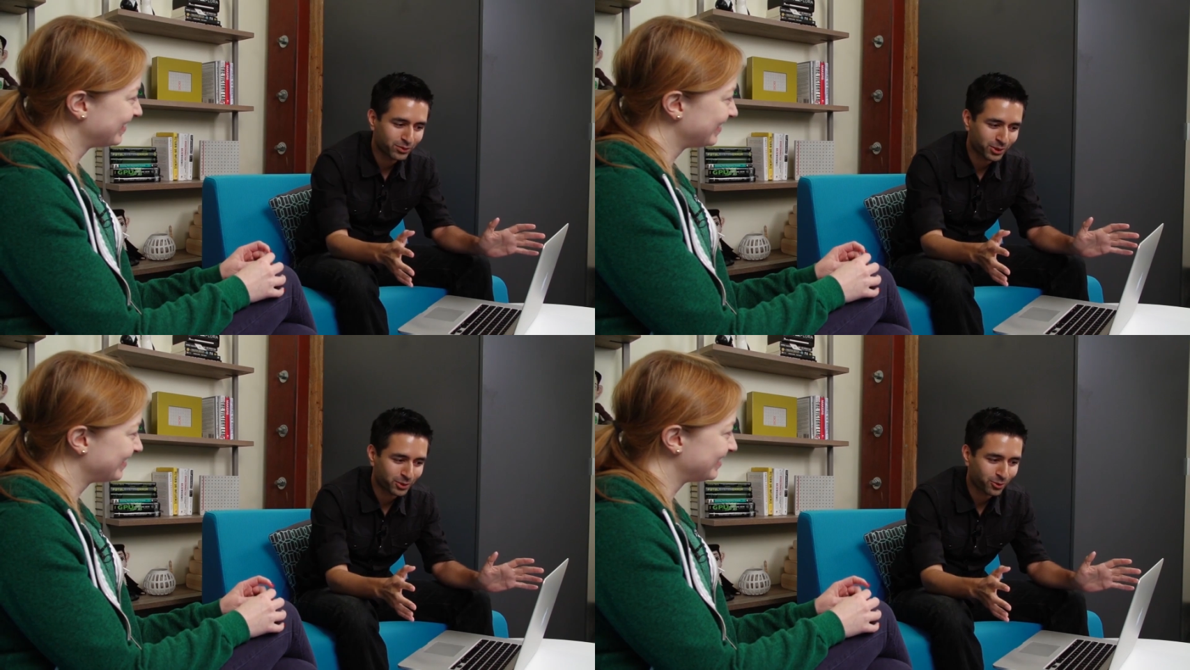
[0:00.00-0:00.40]

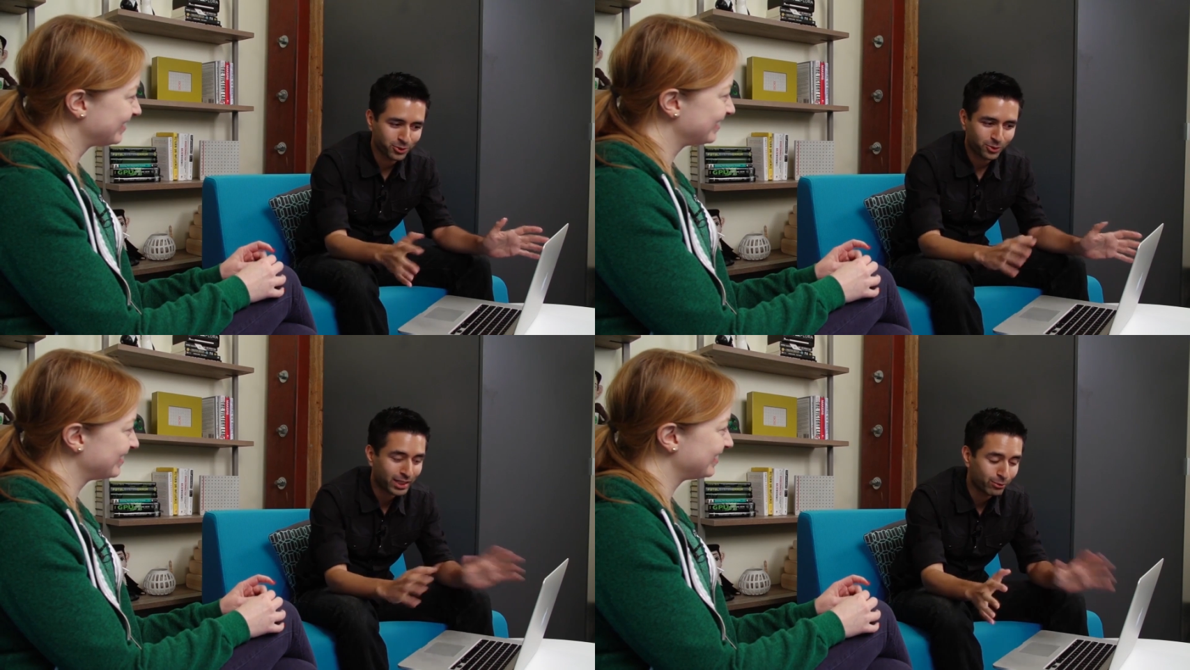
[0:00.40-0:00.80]
Speaker 1: have
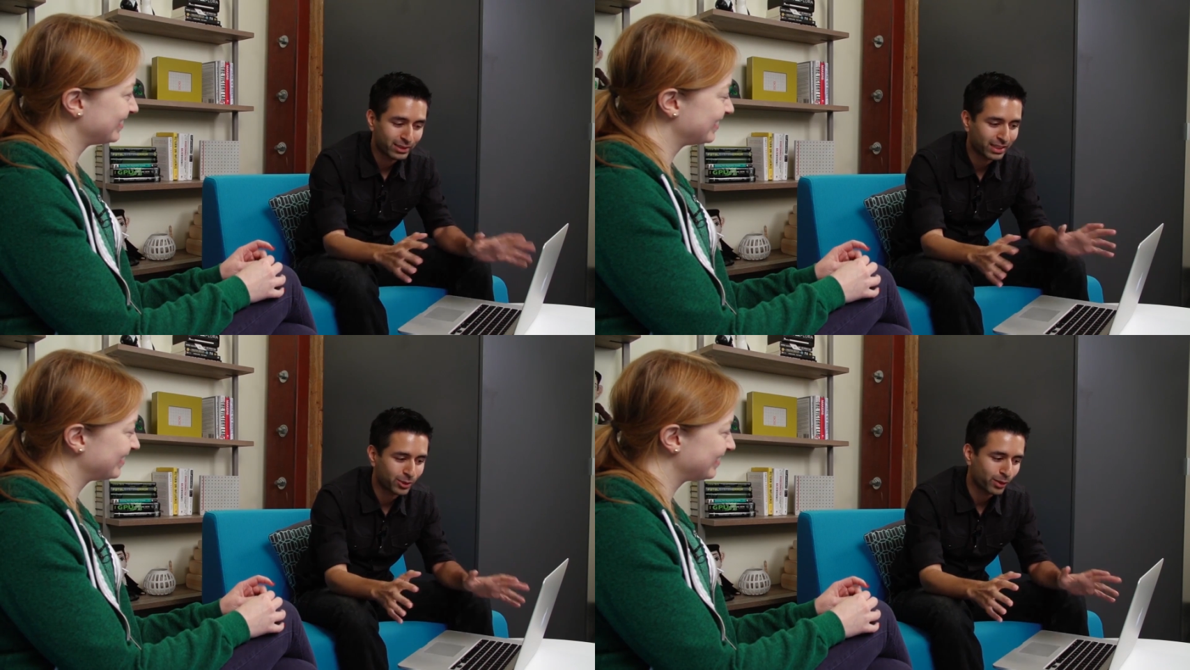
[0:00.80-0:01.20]
control, so
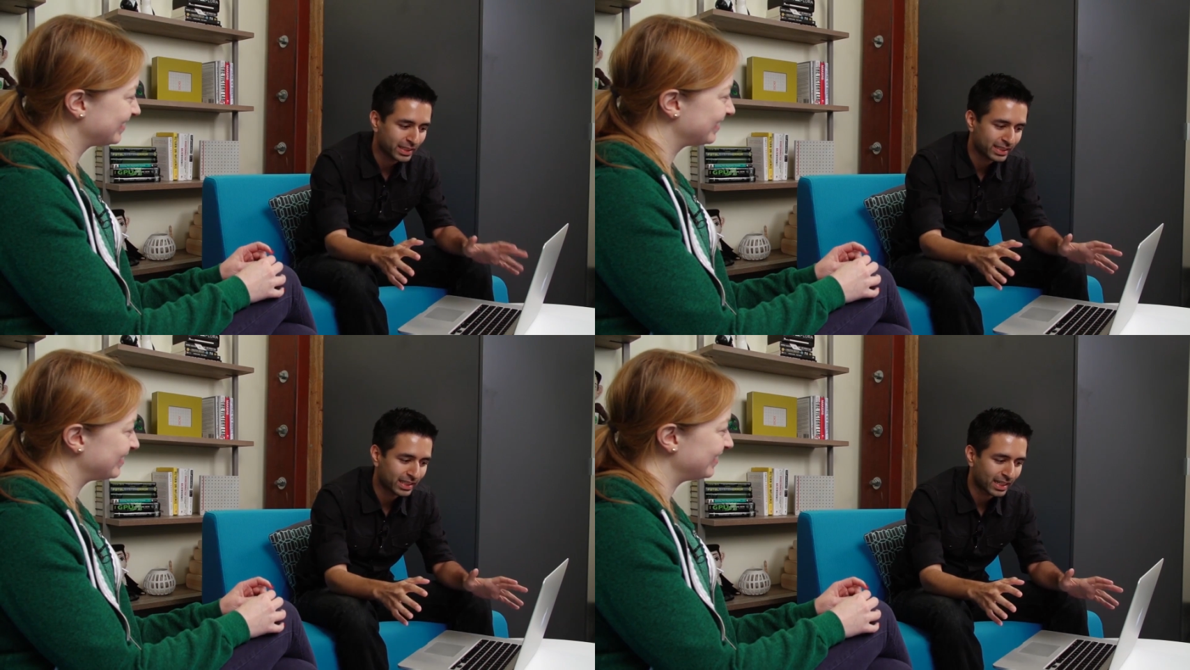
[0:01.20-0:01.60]
anyone can do
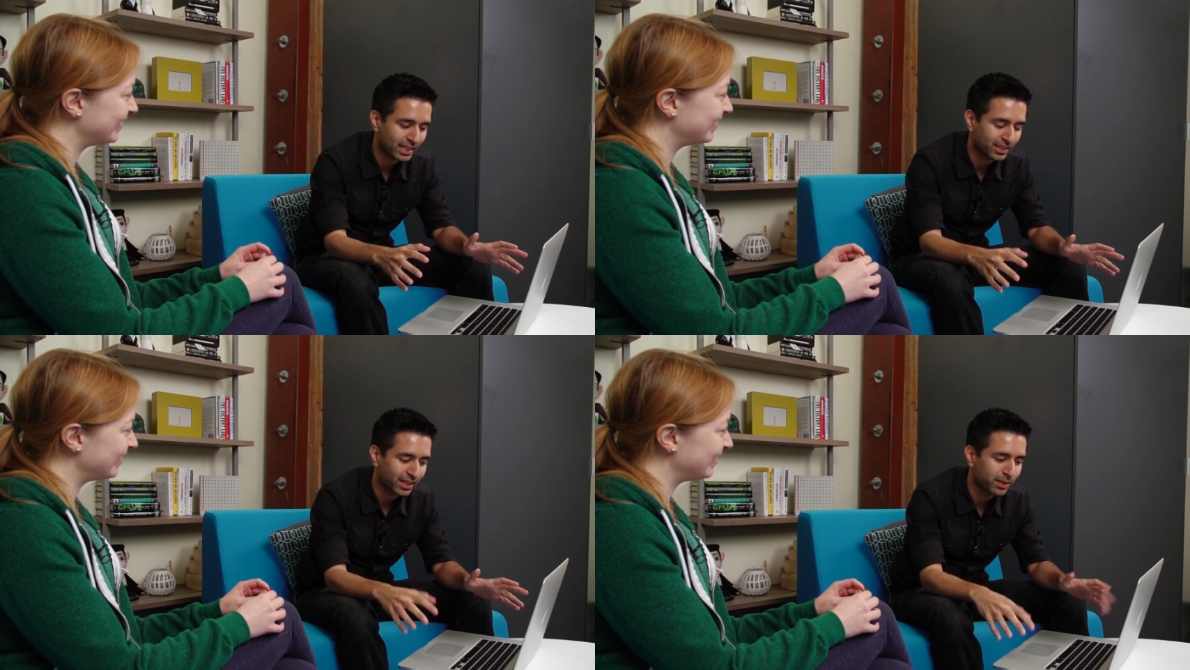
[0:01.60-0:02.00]
anything at
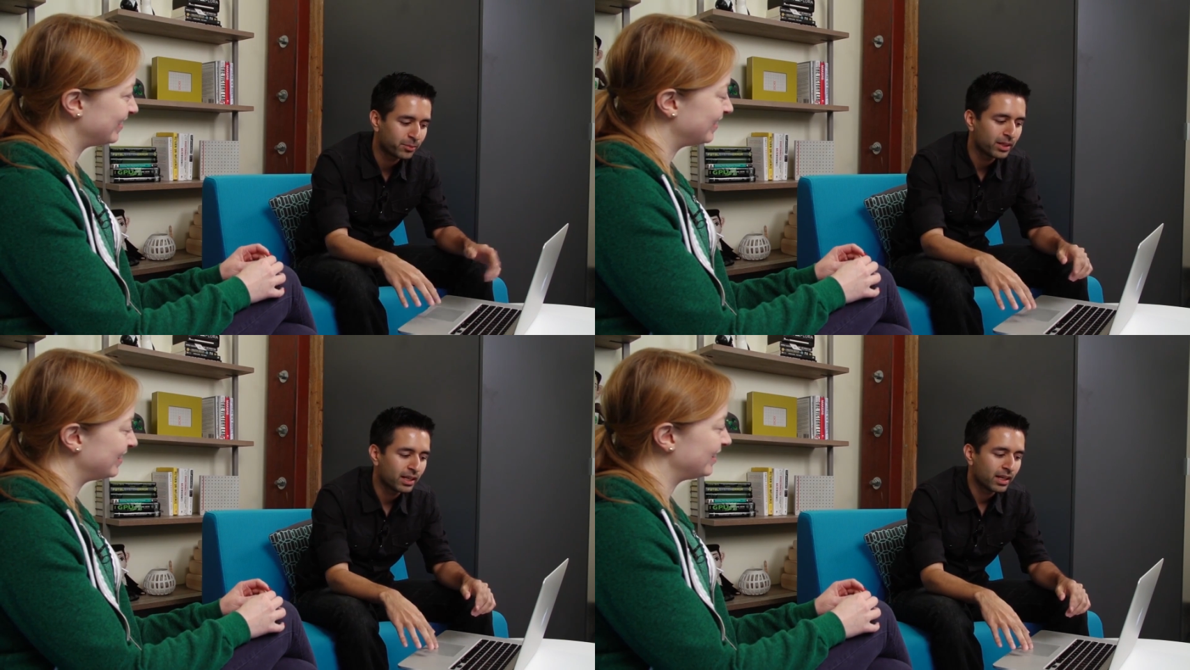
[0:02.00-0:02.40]
any
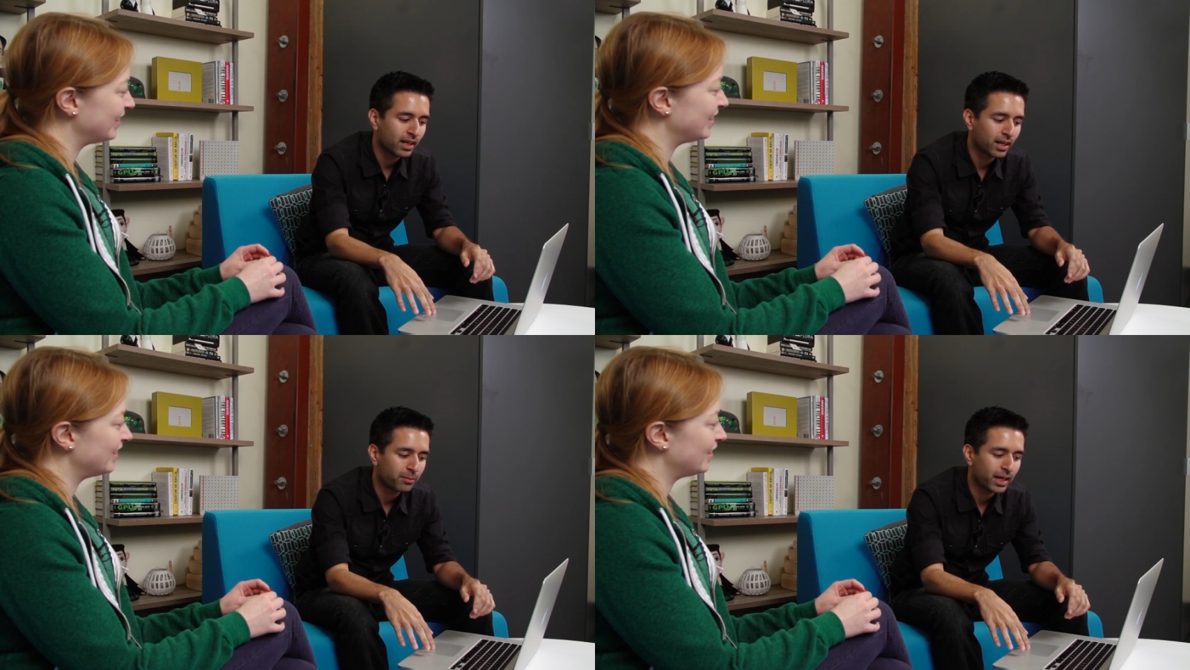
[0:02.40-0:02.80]
time.
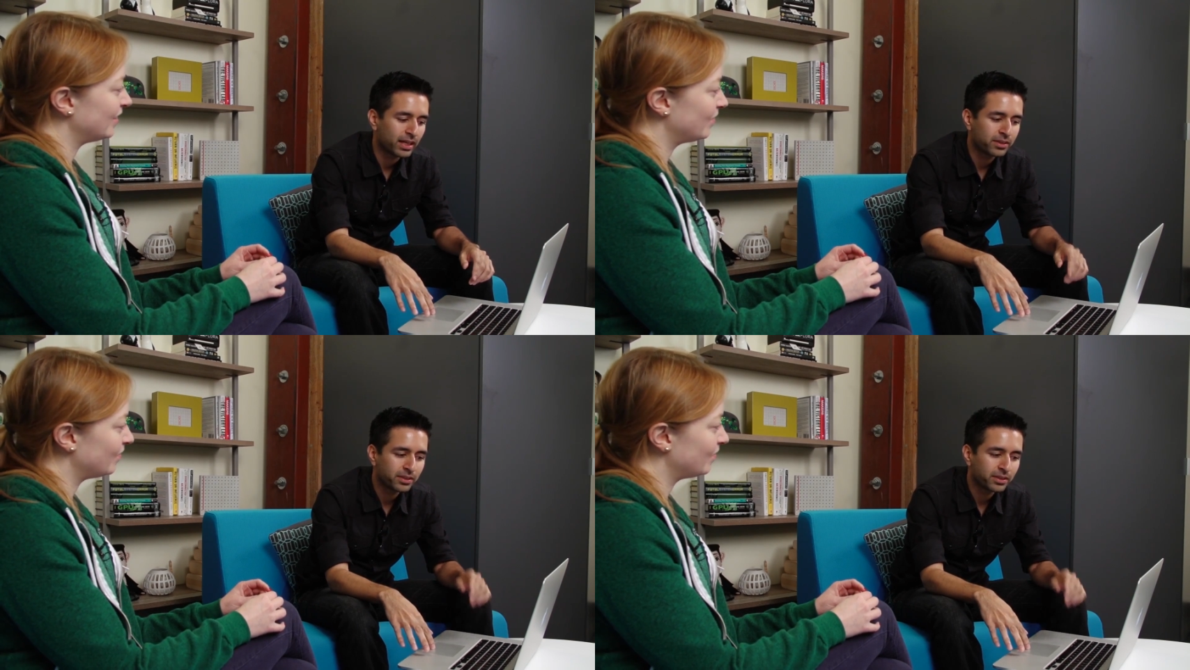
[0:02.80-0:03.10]
And it